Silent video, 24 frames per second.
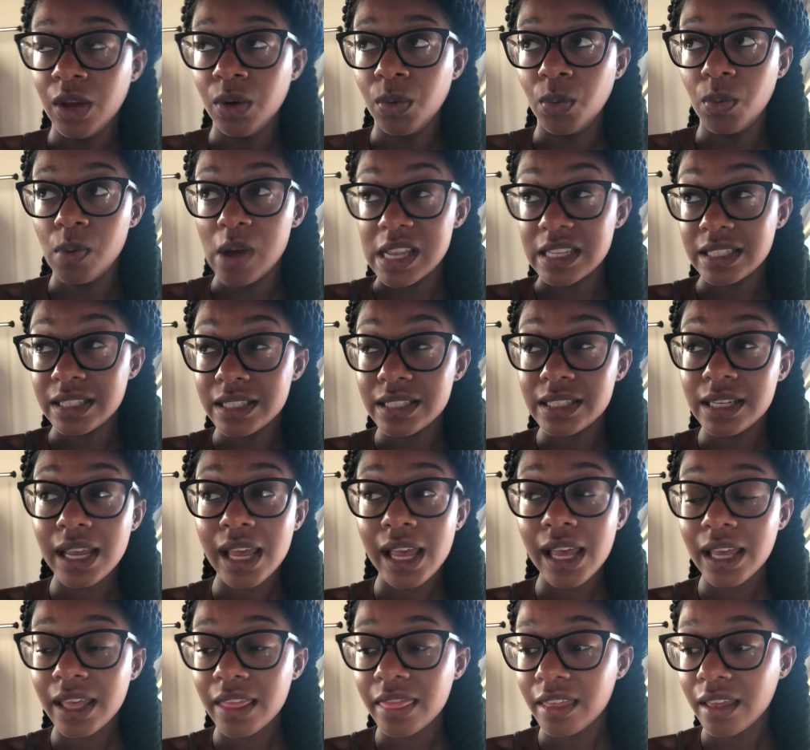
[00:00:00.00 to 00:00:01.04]

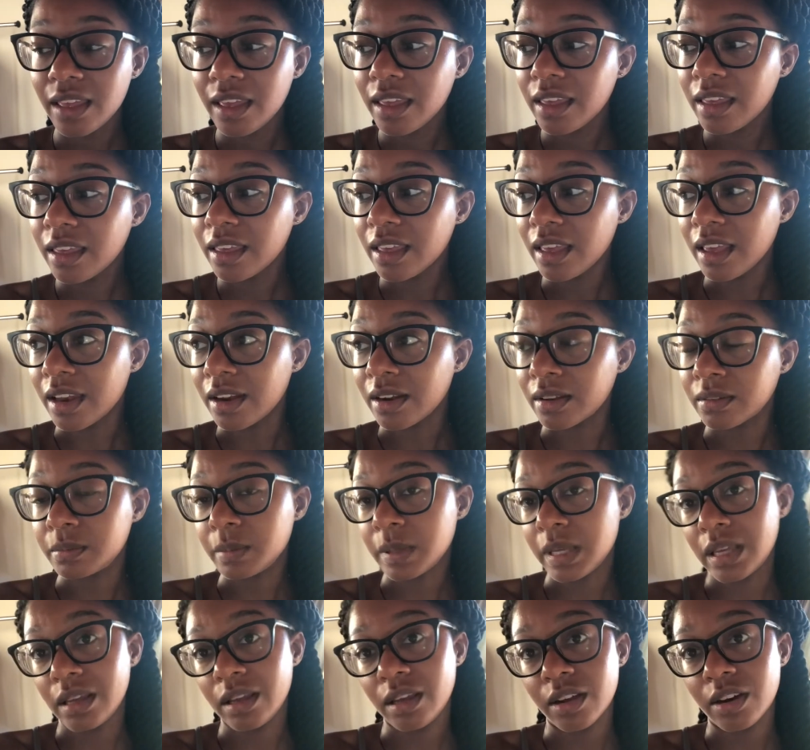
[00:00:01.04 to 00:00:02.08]
Wednesday, I think, and I'll
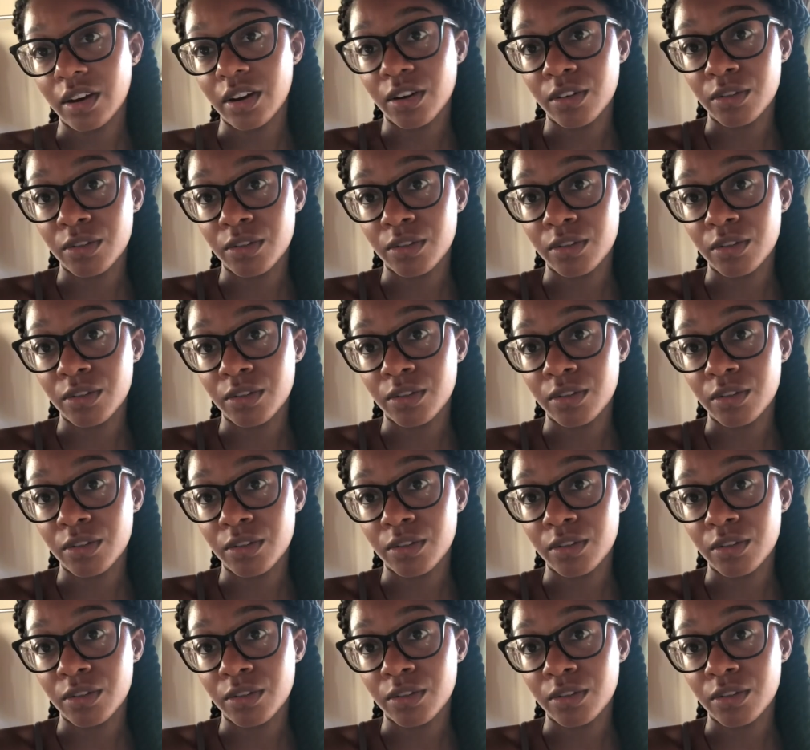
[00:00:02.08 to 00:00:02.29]
be here